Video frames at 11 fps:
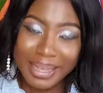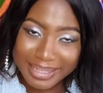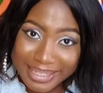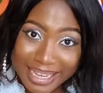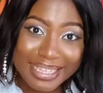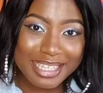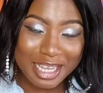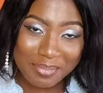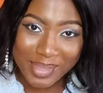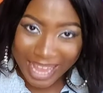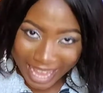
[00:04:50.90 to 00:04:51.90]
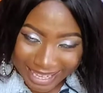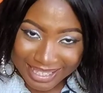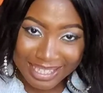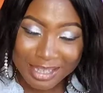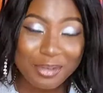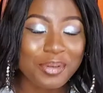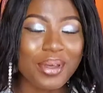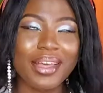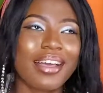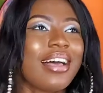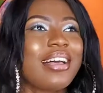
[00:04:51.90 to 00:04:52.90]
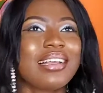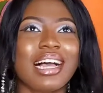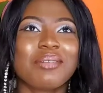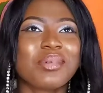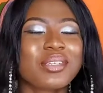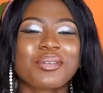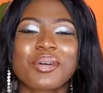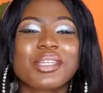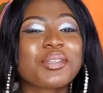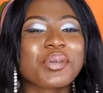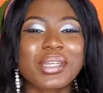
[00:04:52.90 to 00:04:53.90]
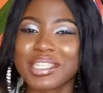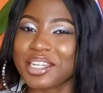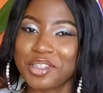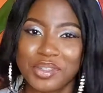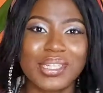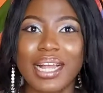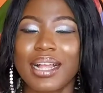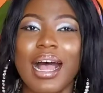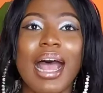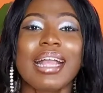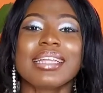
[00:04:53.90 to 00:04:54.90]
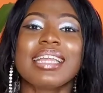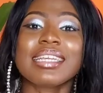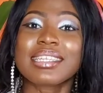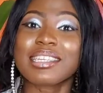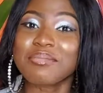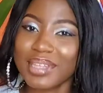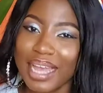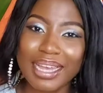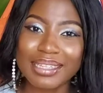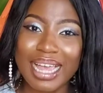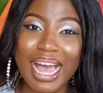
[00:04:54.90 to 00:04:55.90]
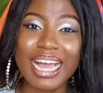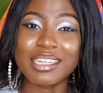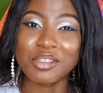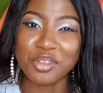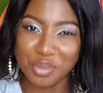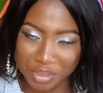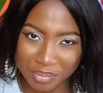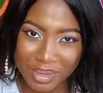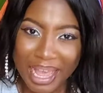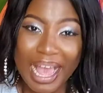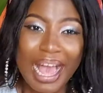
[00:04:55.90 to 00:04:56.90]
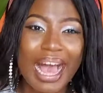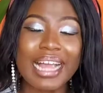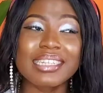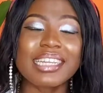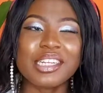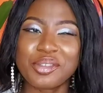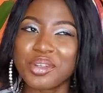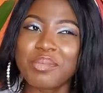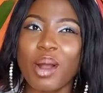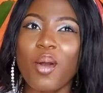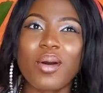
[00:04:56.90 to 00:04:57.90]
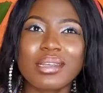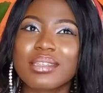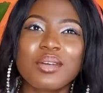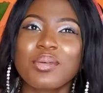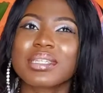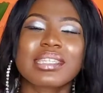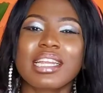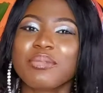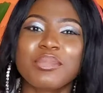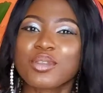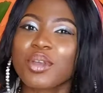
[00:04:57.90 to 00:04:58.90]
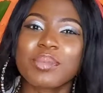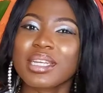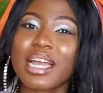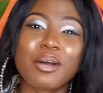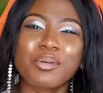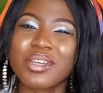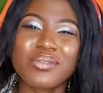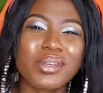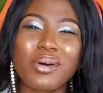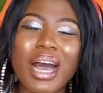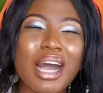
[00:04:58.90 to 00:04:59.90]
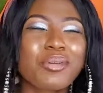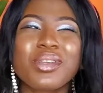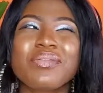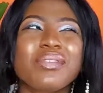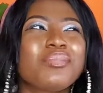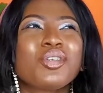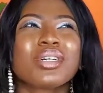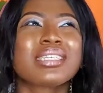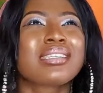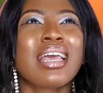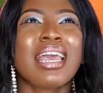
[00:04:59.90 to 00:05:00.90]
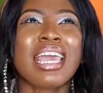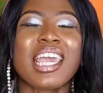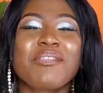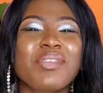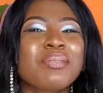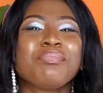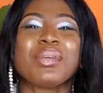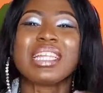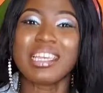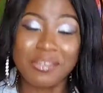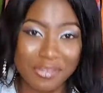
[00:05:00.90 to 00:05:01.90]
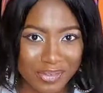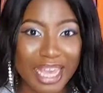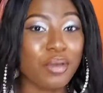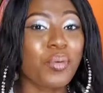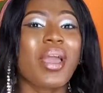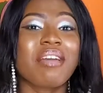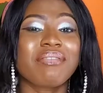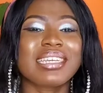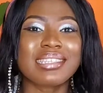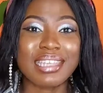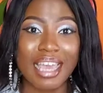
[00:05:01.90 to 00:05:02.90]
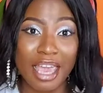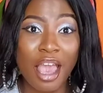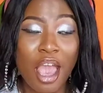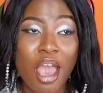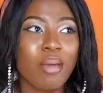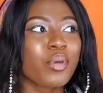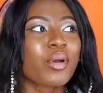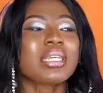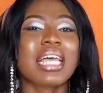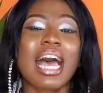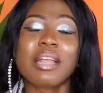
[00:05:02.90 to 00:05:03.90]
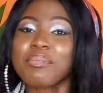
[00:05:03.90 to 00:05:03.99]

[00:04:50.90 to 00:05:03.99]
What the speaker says: The same night, I mean, God is so intentional. That same night, I had a dream, and in that dream, my cousin was telling me something that I could not even just even believe that he could ever say, because I had